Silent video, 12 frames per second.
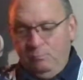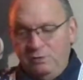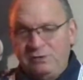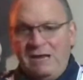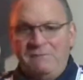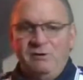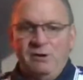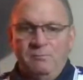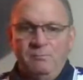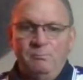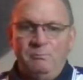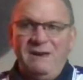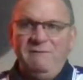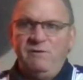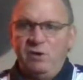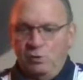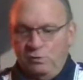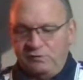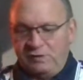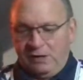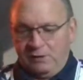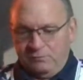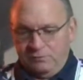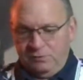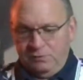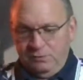which gave it a beefier sound.